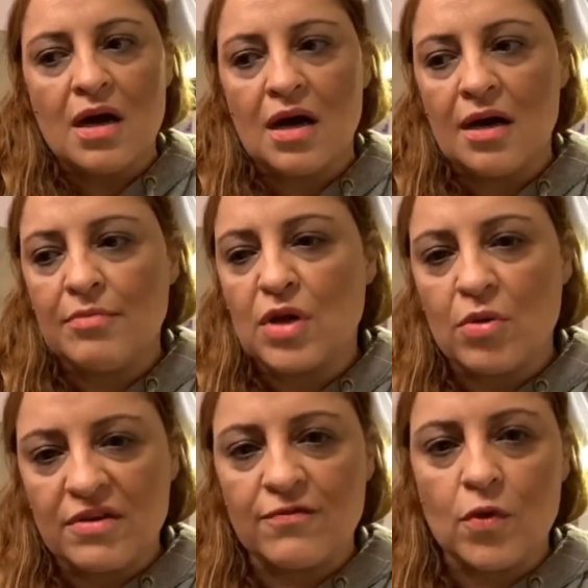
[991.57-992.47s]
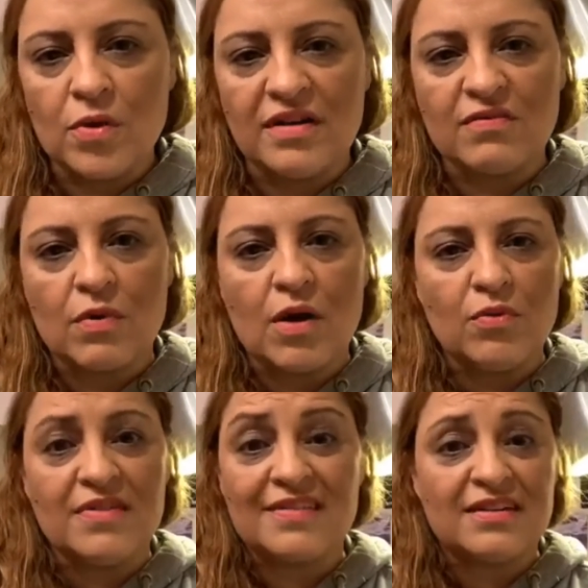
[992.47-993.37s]
going forward as well,
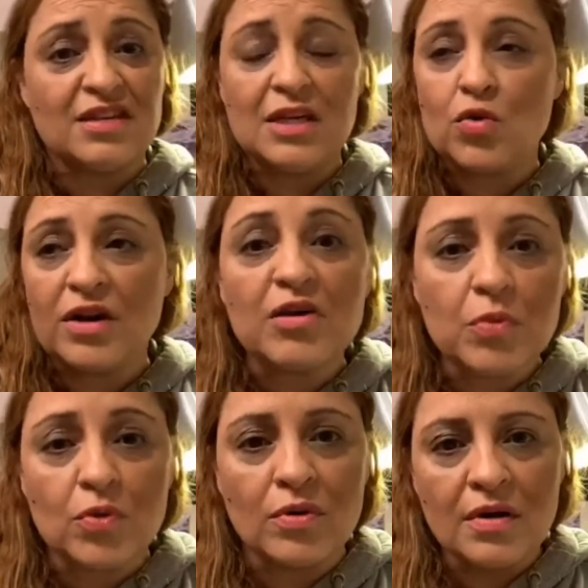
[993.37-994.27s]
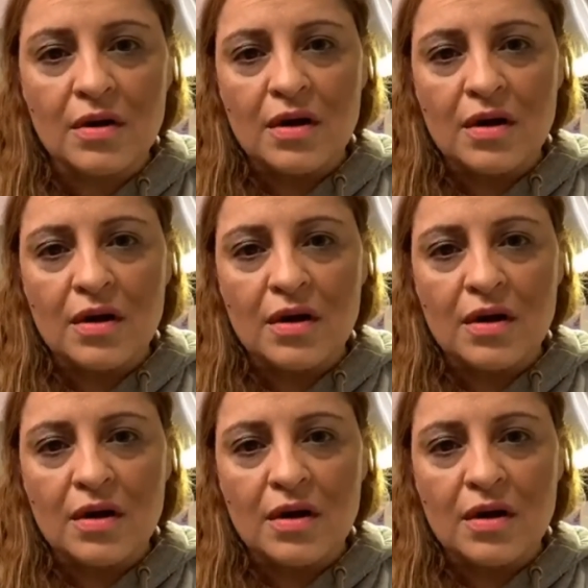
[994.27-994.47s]
with such an incredible,